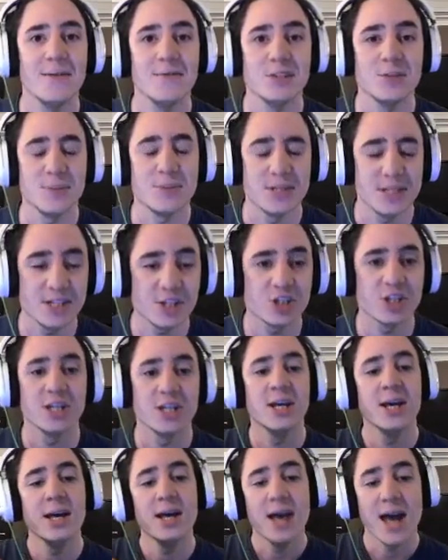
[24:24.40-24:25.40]
position,
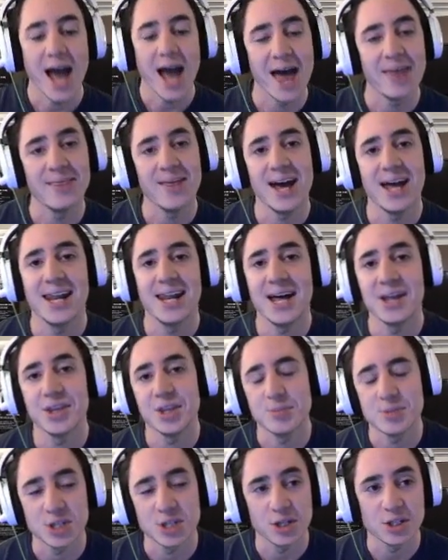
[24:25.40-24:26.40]
and that allowed
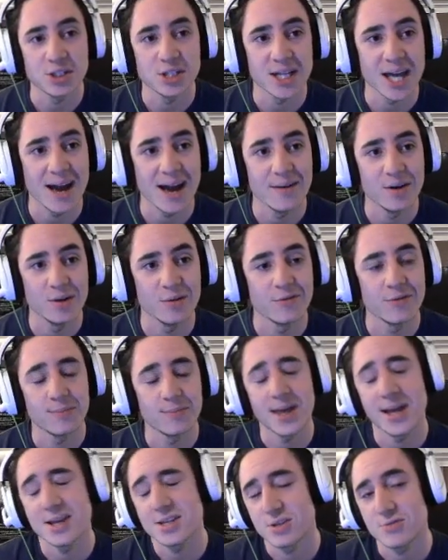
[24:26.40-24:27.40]
them to carry on from
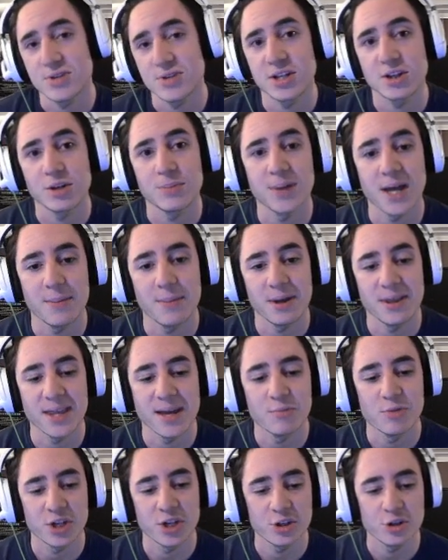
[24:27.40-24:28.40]
there. So really good play by
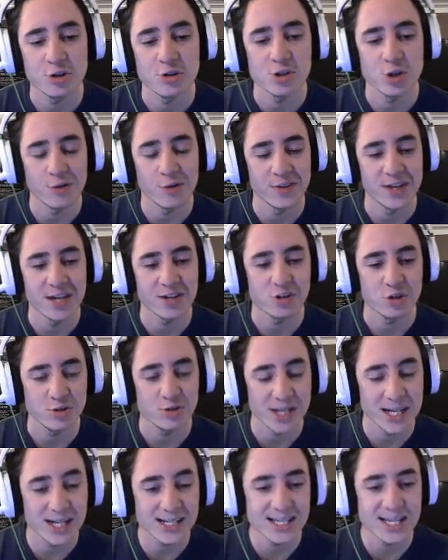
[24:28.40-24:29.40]
them, really good use of the extra
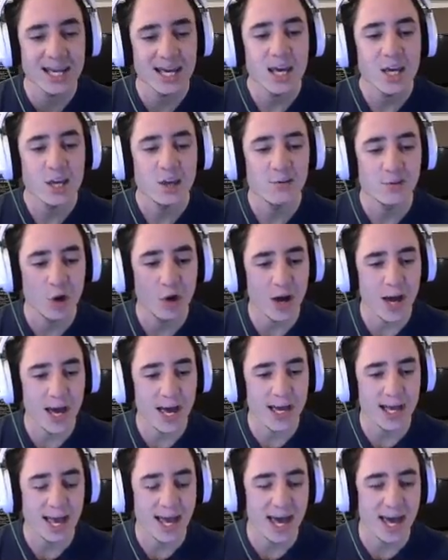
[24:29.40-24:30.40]
utility. You've got
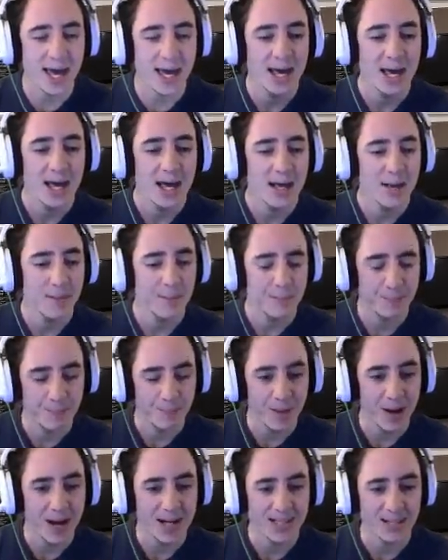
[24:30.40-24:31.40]
8k,
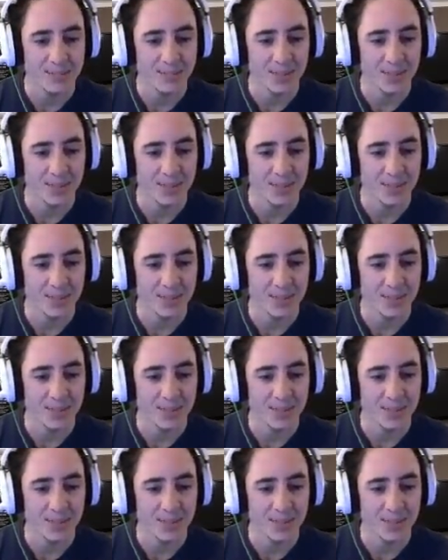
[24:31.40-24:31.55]
buy something.